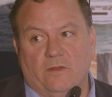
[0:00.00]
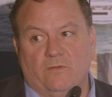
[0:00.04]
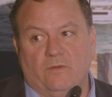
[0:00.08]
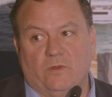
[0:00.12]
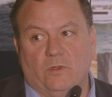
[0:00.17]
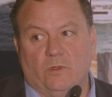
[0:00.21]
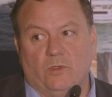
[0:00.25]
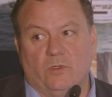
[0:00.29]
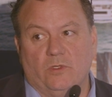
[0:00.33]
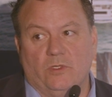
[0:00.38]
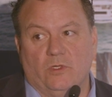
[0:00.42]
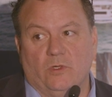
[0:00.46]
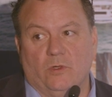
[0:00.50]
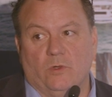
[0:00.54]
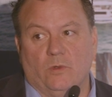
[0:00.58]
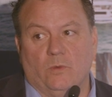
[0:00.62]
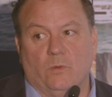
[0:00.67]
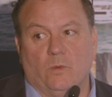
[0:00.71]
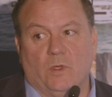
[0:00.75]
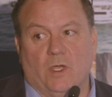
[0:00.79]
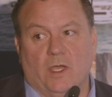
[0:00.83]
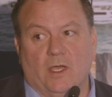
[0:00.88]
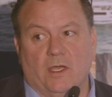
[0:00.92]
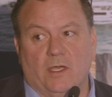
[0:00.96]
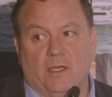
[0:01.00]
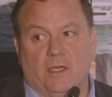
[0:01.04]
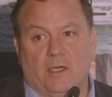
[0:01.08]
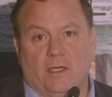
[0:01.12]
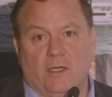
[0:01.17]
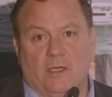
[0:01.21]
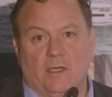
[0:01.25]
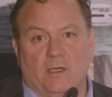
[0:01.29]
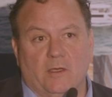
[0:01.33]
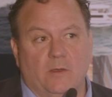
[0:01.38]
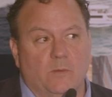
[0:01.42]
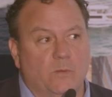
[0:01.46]
of the earlier sort
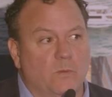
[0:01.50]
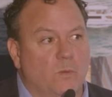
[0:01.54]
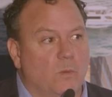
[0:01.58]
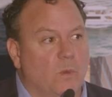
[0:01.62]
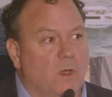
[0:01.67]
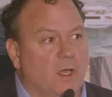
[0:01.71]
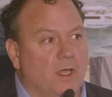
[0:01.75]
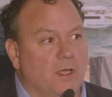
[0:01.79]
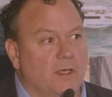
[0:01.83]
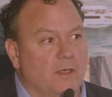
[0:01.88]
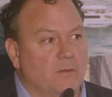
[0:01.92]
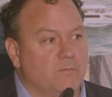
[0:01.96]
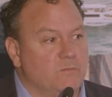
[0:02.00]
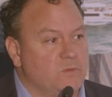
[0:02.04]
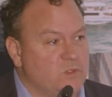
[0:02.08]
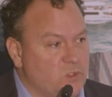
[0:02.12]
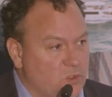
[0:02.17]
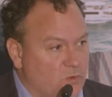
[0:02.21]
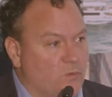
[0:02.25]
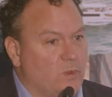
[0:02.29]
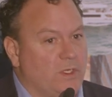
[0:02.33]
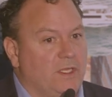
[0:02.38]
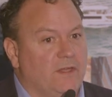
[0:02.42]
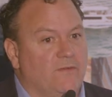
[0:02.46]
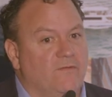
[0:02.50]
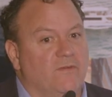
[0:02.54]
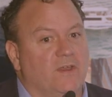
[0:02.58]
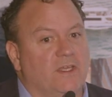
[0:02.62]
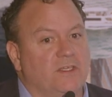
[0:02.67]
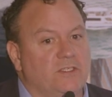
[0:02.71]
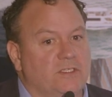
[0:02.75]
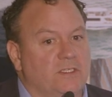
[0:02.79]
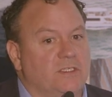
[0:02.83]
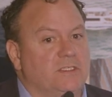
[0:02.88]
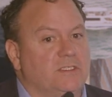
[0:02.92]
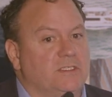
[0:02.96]
of
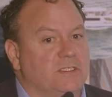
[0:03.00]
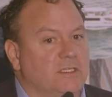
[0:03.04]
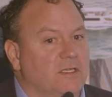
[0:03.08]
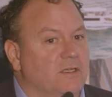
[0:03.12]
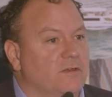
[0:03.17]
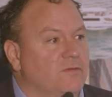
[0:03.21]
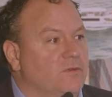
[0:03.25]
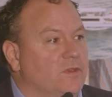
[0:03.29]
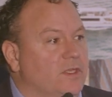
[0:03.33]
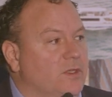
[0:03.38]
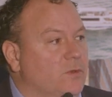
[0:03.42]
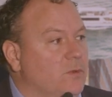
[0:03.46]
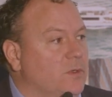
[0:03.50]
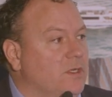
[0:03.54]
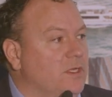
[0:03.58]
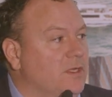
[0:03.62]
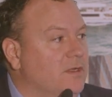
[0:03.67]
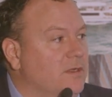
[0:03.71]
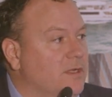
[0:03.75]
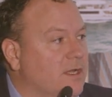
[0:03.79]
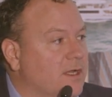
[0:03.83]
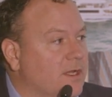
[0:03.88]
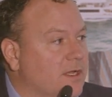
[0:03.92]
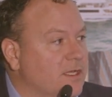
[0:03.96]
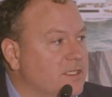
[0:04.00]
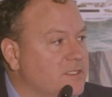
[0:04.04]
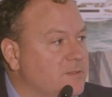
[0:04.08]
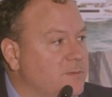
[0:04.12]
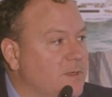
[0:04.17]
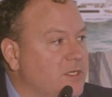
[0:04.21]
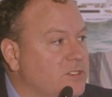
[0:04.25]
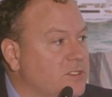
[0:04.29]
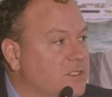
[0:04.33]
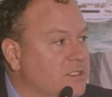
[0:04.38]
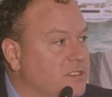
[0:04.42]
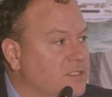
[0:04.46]
reinventions of liquid
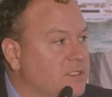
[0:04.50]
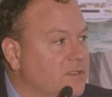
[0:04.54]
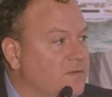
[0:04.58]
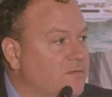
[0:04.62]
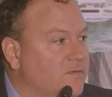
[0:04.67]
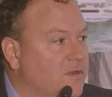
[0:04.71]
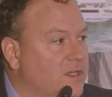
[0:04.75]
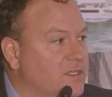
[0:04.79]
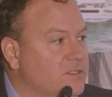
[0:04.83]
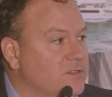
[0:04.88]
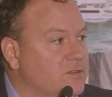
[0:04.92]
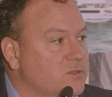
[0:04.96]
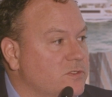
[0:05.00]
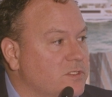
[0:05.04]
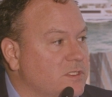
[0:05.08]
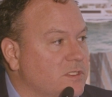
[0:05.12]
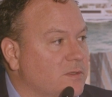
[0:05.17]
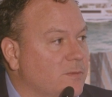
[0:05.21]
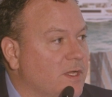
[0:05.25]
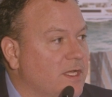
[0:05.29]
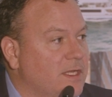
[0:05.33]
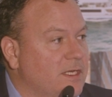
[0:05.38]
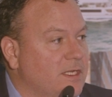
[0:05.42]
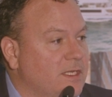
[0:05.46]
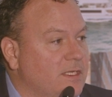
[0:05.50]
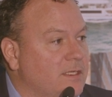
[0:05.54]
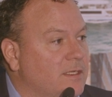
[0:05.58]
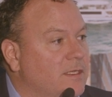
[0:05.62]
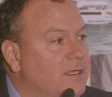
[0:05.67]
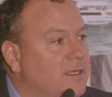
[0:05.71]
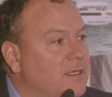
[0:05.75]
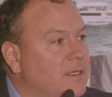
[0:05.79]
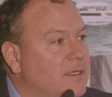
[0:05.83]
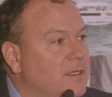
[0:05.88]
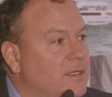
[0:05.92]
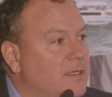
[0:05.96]
specialist investors in the mining
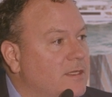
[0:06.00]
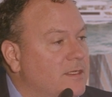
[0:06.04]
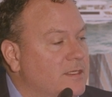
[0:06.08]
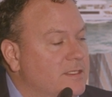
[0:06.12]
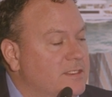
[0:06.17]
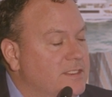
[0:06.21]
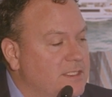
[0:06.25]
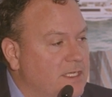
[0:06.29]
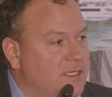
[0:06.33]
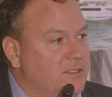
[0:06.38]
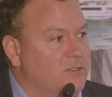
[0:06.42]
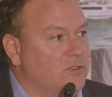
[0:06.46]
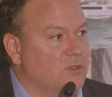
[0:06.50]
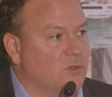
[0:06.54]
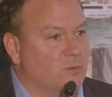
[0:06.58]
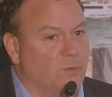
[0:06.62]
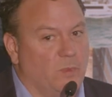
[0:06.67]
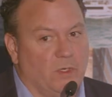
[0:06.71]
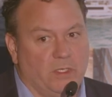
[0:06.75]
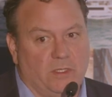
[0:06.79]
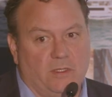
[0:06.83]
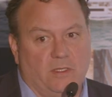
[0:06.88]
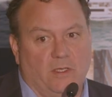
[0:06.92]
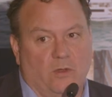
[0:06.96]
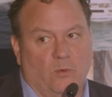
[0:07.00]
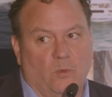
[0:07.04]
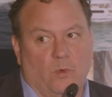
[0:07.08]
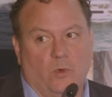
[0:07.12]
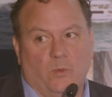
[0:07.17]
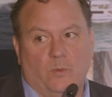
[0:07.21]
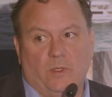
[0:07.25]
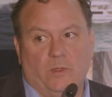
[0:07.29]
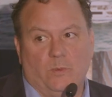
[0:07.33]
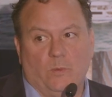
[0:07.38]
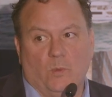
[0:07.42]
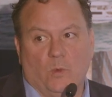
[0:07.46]
sector, but there will
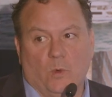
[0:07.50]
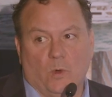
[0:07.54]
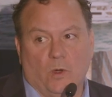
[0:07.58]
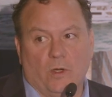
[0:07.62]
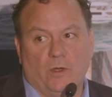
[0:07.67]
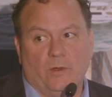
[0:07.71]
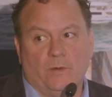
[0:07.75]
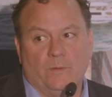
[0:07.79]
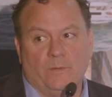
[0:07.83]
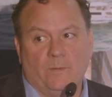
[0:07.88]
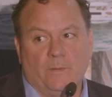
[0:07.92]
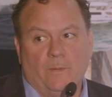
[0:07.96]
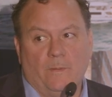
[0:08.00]
be more.